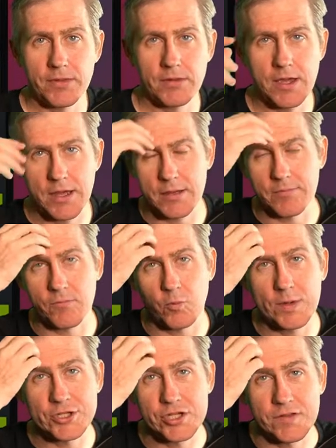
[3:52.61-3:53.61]

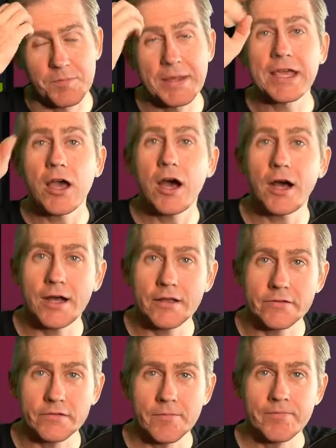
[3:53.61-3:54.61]
widgets,
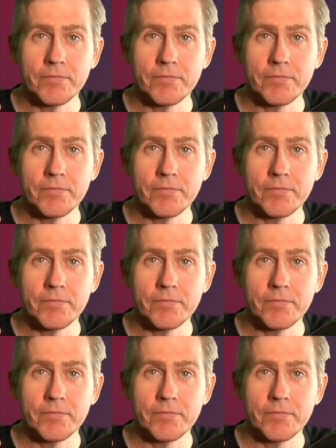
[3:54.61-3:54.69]
because